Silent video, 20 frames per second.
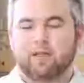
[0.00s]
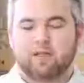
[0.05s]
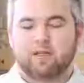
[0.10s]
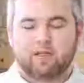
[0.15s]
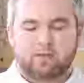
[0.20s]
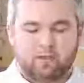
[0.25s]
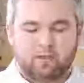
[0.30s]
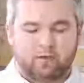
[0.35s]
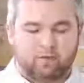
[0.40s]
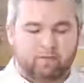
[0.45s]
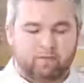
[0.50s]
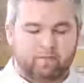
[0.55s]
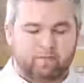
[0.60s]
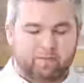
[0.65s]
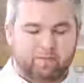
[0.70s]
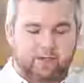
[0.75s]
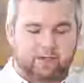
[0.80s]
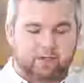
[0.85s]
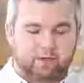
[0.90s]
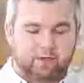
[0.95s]
So
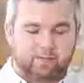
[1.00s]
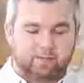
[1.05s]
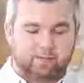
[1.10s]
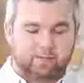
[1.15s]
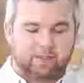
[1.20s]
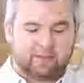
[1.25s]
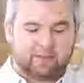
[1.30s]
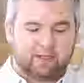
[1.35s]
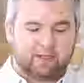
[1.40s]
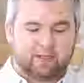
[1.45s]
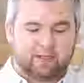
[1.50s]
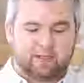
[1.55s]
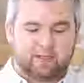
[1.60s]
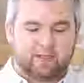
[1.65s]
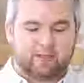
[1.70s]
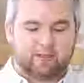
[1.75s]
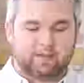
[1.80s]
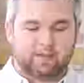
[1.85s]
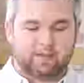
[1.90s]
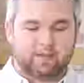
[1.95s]
the dopamine side of
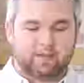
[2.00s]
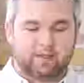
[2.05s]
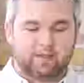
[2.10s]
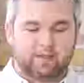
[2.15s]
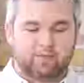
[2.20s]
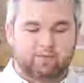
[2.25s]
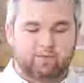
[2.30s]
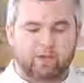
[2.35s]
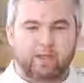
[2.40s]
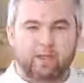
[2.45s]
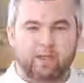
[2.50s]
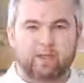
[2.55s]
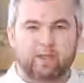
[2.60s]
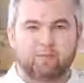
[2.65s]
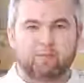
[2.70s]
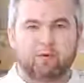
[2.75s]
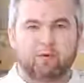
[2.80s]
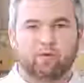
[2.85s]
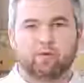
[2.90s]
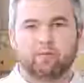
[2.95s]
things is really
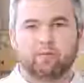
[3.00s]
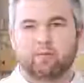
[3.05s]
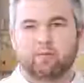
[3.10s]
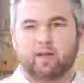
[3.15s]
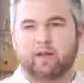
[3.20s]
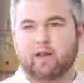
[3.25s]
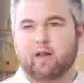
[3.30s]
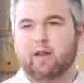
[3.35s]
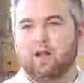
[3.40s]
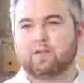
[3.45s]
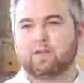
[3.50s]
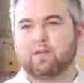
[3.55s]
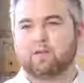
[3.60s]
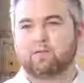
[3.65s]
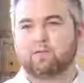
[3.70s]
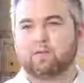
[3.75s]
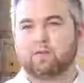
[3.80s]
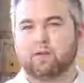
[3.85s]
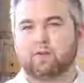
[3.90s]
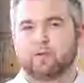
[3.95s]
important, but a lot of
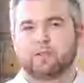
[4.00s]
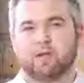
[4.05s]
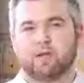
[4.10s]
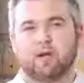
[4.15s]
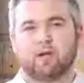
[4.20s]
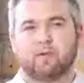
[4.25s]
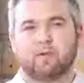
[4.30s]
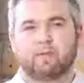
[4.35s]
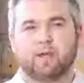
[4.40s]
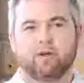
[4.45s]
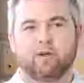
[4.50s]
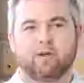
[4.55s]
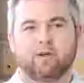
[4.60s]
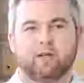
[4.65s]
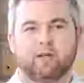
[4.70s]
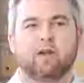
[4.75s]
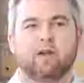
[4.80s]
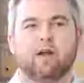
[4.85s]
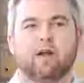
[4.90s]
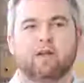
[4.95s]
times we only talk about it in
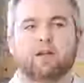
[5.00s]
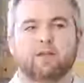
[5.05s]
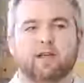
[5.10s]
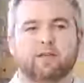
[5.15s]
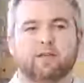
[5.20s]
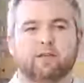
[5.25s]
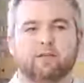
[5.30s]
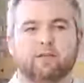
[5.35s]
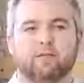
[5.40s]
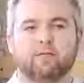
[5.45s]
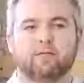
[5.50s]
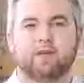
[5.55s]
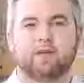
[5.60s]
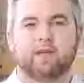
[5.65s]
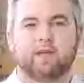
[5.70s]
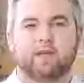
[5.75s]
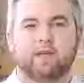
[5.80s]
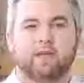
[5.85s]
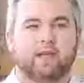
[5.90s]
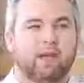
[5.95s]
the context of
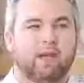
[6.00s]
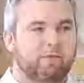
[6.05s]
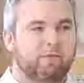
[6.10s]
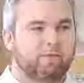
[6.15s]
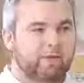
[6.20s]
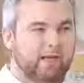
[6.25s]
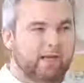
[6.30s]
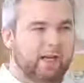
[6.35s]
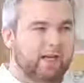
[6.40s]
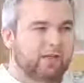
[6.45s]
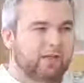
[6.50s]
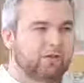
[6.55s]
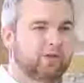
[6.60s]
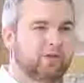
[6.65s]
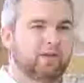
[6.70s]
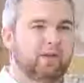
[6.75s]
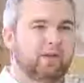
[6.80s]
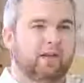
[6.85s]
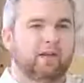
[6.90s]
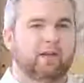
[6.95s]

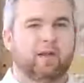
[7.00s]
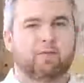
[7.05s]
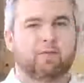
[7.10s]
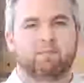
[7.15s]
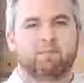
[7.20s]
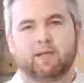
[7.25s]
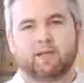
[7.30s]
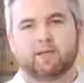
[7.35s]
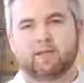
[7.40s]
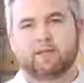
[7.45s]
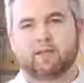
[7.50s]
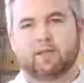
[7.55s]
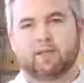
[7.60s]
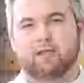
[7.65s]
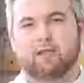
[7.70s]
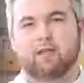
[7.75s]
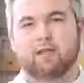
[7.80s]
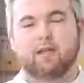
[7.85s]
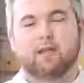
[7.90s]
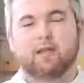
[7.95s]
gamification and
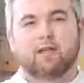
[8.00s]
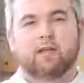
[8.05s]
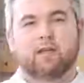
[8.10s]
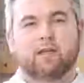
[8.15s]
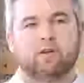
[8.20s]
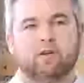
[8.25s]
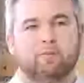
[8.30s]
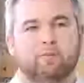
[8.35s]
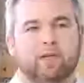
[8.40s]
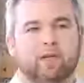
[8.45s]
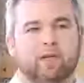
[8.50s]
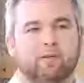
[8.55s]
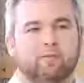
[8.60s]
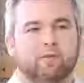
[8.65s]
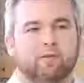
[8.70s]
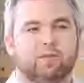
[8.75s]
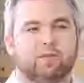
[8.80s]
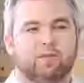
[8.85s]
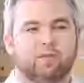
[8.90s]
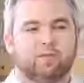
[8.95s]
basically, being
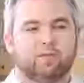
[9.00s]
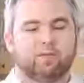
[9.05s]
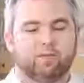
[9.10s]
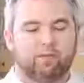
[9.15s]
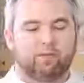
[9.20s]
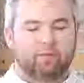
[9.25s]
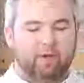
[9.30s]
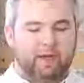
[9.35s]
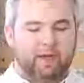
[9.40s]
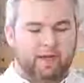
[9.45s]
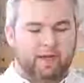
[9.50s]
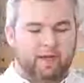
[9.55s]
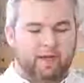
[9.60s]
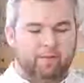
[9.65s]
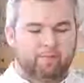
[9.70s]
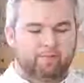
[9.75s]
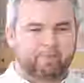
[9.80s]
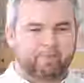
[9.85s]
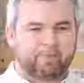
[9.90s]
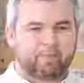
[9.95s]
able to
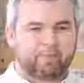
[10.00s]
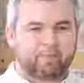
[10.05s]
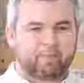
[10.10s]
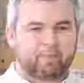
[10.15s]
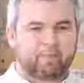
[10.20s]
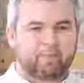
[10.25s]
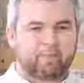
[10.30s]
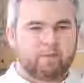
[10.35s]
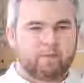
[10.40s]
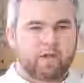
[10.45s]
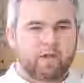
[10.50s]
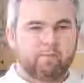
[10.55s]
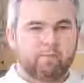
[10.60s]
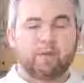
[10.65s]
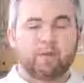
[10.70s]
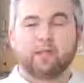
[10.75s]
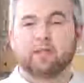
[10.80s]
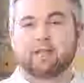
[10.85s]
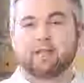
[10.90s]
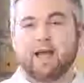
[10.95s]

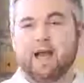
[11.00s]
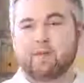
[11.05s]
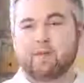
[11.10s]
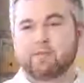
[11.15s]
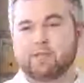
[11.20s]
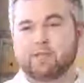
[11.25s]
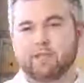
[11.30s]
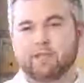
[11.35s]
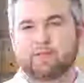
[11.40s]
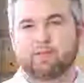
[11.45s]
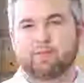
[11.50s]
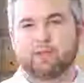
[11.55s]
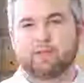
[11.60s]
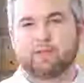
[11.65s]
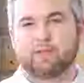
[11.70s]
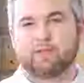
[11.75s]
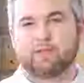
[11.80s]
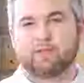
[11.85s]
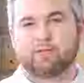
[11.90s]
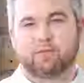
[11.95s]
build apps and
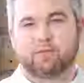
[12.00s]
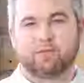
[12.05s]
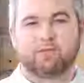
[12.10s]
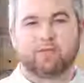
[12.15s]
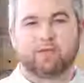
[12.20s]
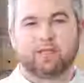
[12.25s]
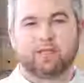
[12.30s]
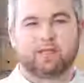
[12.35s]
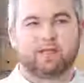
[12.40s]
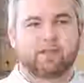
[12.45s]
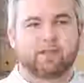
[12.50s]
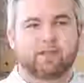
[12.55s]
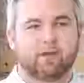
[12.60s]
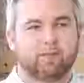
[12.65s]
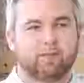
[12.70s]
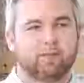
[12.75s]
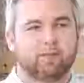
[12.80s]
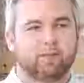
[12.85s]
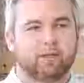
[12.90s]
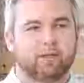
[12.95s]
experiences which release that
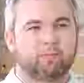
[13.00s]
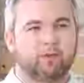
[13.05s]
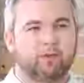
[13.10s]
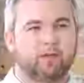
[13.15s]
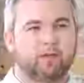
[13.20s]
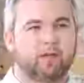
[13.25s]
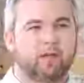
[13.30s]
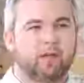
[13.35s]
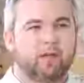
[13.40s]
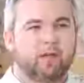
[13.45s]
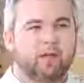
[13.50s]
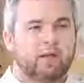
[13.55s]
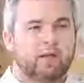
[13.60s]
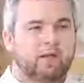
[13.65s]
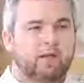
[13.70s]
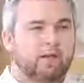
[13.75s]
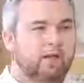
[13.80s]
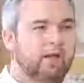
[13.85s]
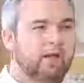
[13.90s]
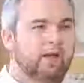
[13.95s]
dopamine. But
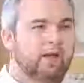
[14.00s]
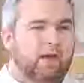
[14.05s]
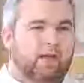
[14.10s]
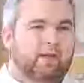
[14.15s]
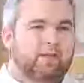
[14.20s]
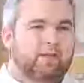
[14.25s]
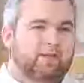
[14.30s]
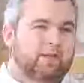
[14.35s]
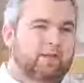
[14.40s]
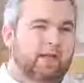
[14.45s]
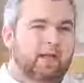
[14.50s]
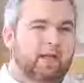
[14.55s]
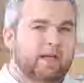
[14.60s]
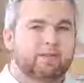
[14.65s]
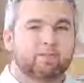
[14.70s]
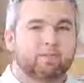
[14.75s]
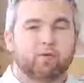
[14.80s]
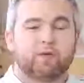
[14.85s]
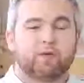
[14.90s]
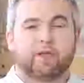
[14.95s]
it's
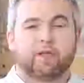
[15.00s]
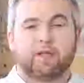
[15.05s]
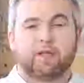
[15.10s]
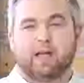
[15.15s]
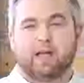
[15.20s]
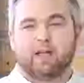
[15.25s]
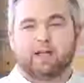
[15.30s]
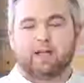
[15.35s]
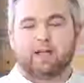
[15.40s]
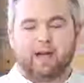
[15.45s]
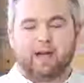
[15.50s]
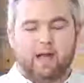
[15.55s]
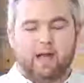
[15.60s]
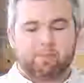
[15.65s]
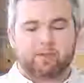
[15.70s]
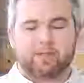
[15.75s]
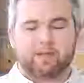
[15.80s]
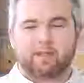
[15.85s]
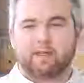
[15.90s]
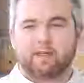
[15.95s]
more than that. Like, it
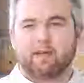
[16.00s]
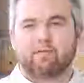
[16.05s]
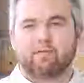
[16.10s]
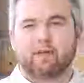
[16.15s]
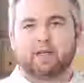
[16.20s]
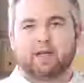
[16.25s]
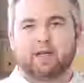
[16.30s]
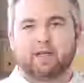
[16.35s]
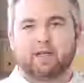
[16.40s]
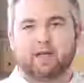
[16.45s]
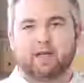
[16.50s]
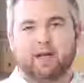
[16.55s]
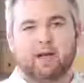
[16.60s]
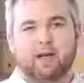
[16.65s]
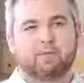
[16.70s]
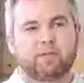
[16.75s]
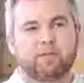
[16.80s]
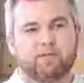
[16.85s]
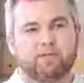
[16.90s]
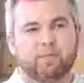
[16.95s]
happens in an everyday. It
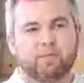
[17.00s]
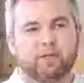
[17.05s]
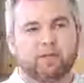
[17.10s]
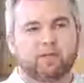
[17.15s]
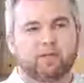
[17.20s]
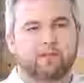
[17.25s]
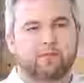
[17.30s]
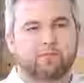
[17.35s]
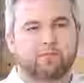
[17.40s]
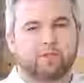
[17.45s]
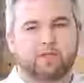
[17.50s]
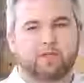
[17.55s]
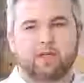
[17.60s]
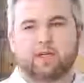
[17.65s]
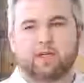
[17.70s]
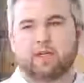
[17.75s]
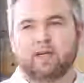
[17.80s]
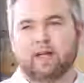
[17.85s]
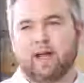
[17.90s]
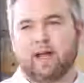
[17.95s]
happens from a consumer
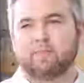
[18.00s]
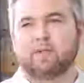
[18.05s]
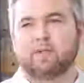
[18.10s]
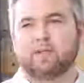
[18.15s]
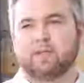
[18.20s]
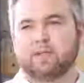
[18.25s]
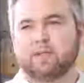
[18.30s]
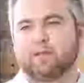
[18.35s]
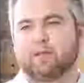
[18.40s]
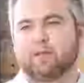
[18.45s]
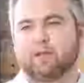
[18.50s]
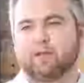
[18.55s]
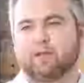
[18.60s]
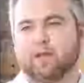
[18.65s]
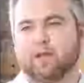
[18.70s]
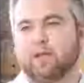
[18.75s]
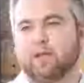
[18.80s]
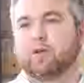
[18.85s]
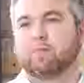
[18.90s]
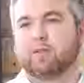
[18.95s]
side, and it happens in
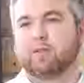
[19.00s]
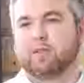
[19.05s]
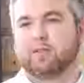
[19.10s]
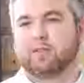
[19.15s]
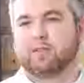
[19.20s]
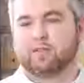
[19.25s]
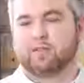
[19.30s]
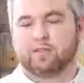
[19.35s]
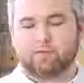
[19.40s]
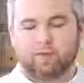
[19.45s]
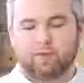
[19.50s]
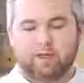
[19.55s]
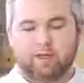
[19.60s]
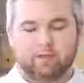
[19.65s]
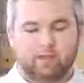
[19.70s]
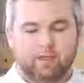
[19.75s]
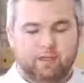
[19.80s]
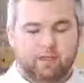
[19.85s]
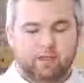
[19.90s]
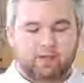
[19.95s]
your business as well.
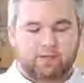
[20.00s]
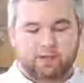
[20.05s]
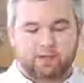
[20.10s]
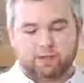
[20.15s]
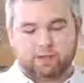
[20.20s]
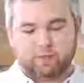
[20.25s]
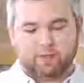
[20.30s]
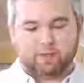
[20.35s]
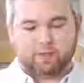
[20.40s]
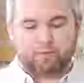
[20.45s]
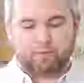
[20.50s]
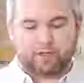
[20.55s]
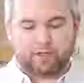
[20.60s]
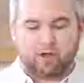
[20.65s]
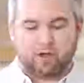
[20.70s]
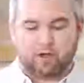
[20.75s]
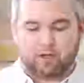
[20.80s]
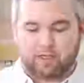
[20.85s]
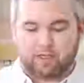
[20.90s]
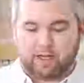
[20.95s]
So I just want to
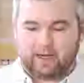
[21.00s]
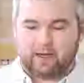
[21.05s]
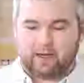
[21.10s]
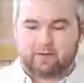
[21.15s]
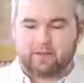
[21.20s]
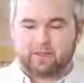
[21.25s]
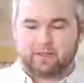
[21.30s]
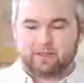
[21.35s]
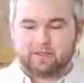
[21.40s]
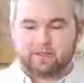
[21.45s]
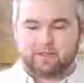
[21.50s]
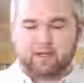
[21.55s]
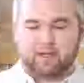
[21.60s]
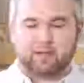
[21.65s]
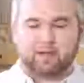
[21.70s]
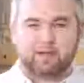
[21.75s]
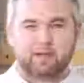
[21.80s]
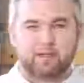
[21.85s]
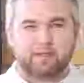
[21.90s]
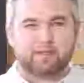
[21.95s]
call that out, that it's
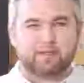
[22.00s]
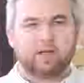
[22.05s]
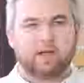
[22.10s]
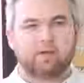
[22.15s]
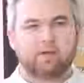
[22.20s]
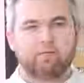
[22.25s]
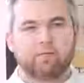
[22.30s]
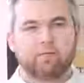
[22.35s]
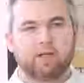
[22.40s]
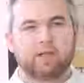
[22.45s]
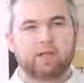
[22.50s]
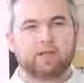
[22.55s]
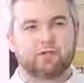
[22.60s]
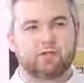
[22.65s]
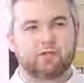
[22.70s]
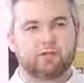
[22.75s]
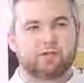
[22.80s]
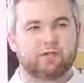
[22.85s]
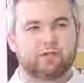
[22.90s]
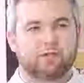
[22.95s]
not really
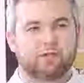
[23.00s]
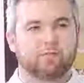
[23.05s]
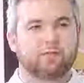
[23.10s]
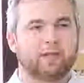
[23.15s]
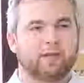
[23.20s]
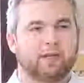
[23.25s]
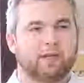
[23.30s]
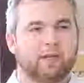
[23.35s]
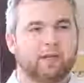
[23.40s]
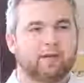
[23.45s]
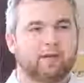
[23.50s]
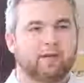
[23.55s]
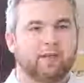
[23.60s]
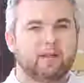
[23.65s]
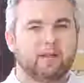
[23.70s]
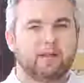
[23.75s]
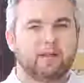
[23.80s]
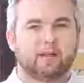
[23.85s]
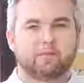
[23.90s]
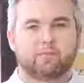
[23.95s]
just something that
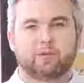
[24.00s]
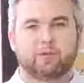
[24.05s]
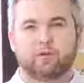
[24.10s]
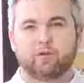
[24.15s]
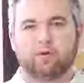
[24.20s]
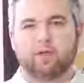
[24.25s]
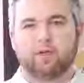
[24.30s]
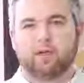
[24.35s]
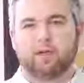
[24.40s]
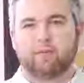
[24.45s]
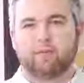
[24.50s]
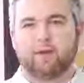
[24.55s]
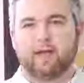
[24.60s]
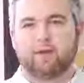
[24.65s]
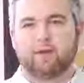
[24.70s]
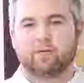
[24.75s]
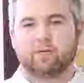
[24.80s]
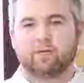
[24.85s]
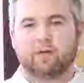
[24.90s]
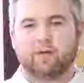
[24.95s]
is purely
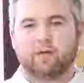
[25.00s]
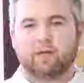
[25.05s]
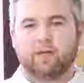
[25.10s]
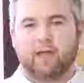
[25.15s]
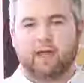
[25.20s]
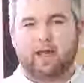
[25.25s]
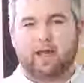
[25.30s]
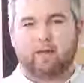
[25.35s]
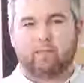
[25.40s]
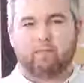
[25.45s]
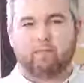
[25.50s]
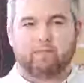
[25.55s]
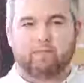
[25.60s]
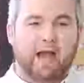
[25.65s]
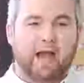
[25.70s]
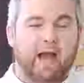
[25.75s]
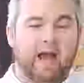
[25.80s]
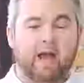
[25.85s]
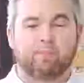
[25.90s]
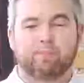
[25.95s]
about
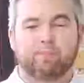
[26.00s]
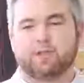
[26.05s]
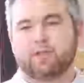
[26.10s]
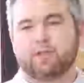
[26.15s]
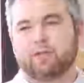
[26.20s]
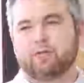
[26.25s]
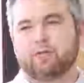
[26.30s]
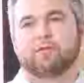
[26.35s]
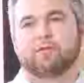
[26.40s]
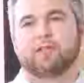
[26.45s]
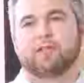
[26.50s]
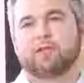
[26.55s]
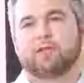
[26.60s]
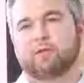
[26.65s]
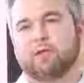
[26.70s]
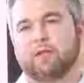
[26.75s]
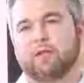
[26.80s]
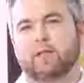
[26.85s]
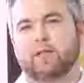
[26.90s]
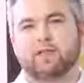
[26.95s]
apps and user
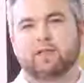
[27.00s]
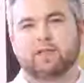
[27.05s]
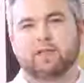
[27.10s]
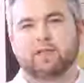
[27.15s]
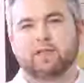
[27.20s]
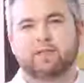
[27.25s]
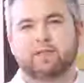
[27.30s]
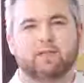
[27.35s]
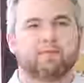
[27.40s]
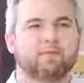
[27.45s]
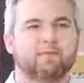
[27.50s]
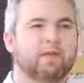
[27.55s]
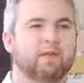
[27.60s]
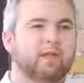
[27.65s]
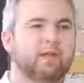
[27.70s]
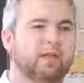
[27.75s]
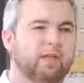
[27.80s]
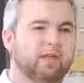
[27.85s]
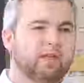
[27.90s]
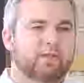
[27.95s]
experiences and
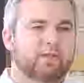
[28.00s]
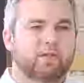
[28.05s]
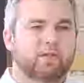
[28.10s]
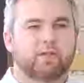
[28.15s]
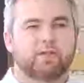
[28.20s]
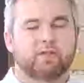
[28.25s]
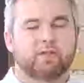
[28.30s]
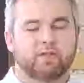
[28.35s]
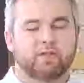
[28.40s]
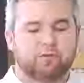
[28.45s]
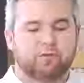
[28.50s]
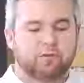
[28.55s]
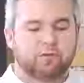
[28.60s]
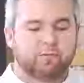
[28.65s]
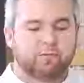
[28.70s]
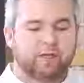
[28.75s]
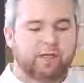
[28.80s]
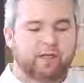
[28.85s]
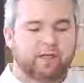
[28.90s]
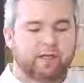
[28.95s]
search and social
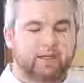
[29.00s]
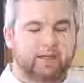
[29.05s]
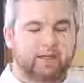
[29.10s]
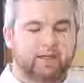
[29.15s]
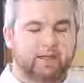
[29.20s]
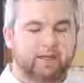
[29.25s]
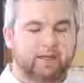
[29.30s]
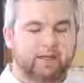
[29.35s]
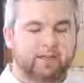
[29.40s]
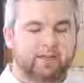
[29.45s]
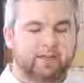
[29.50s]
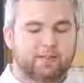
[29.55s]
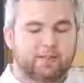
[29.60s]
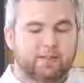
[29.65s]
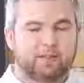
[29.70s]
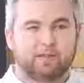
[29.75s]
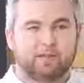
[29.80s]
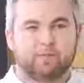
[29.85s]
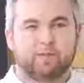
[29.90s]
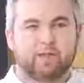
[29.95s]
media. It's
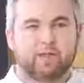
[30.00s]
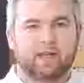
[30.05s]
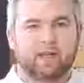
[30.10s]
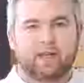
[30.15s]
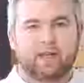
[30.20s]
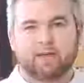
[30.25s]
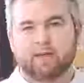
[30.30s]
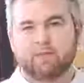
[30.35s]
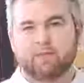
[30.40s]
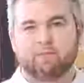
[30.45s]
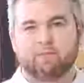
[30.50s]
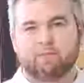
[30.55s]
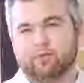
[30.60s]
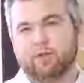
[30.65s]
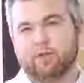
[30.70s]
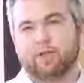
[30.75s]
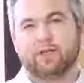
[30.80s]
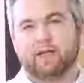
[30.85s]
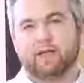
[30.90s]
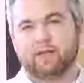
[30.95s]
something that it
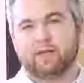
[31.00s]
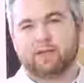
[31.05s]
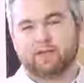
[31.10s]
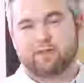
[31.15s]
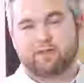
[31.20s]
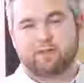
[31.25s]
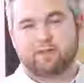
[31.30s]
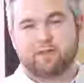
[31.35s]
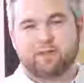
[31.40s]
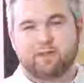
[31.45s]
predates